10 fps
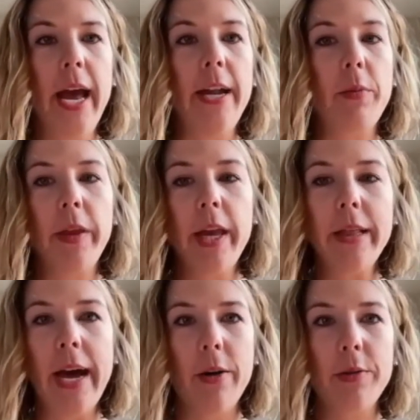And it really
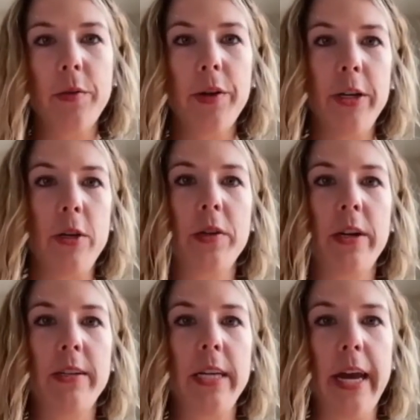allows for a
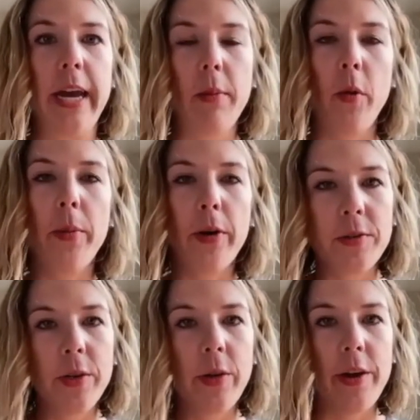user to get a more
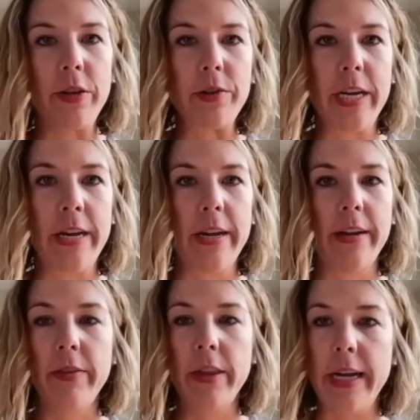personal
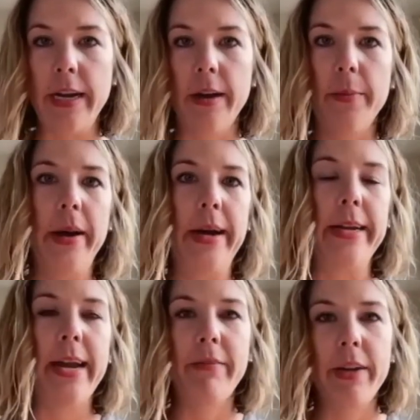understanding of the data by
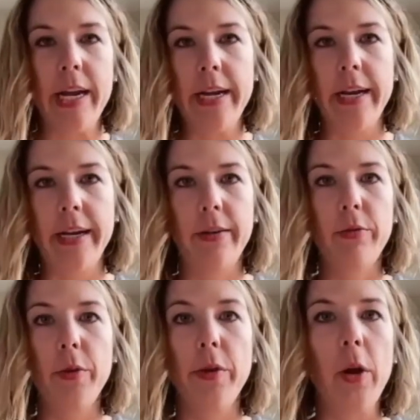navigating
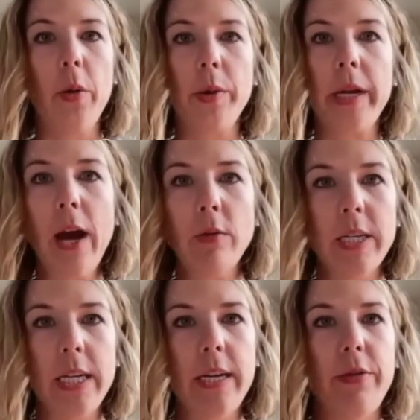through their own
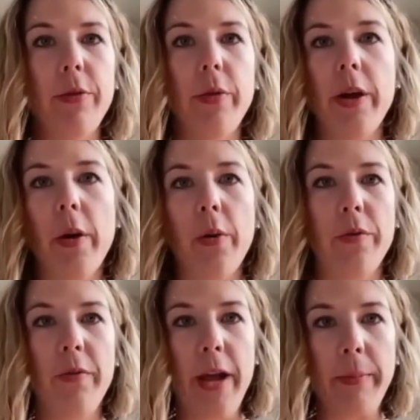county, through their own
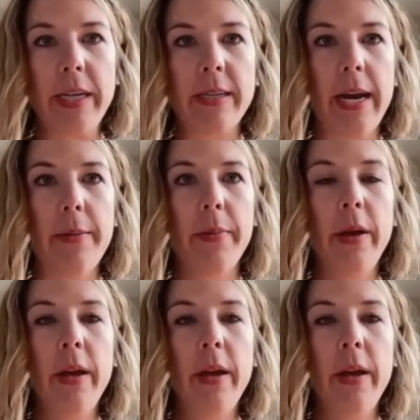family type.